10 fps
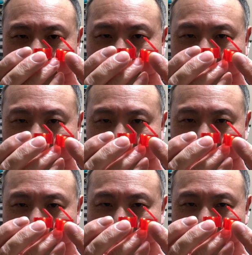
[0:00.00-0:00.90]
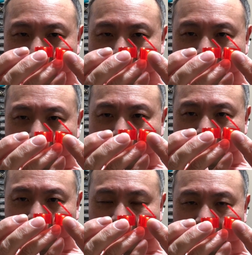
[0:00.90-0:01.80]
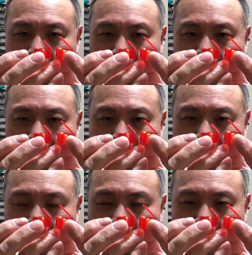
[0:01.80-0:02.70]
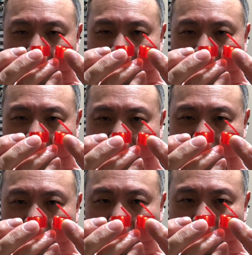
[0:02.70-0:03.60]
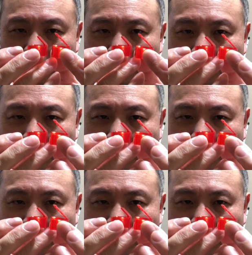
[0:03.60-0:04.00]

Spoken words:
less steep. The overhang is reduced